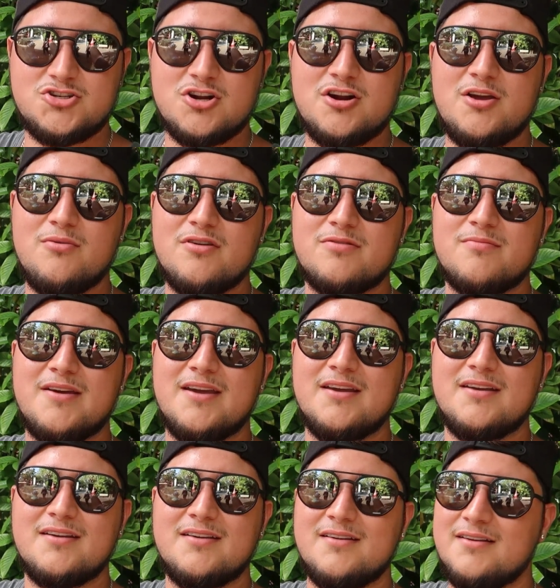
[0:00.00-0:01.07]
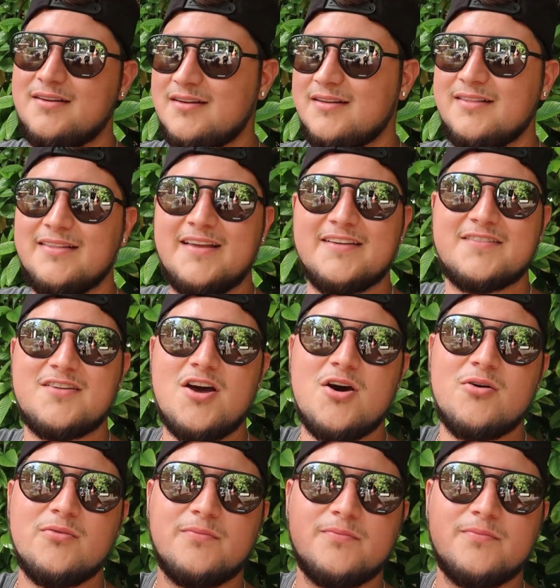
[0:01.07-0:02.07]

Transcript: journey with me, let's go.